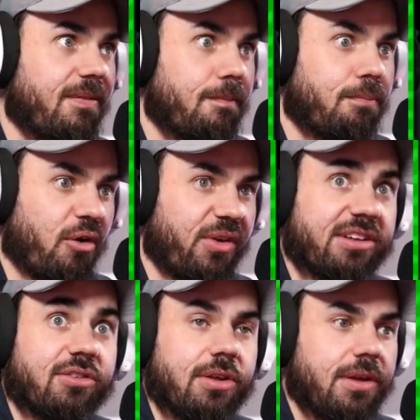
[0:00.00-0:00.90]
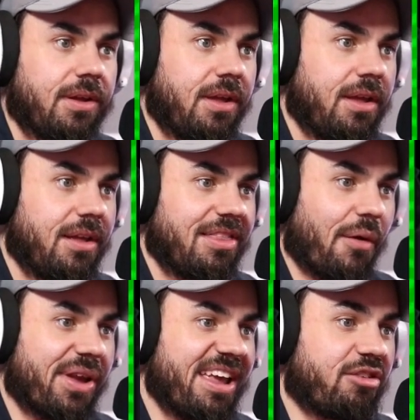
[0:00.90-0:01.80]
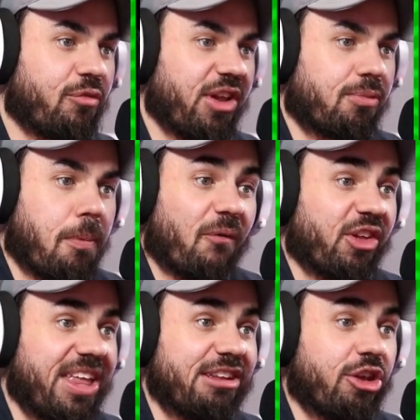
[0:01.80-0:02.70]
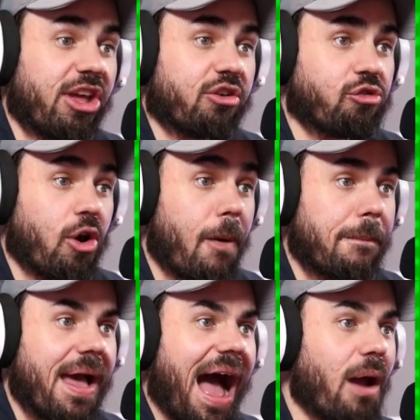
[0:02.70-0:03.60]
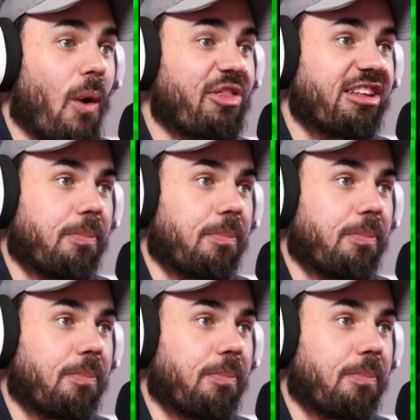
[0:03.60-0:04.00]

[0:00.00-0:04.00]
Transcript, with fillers: perfect. There he is, fits perfectly into the group. I want this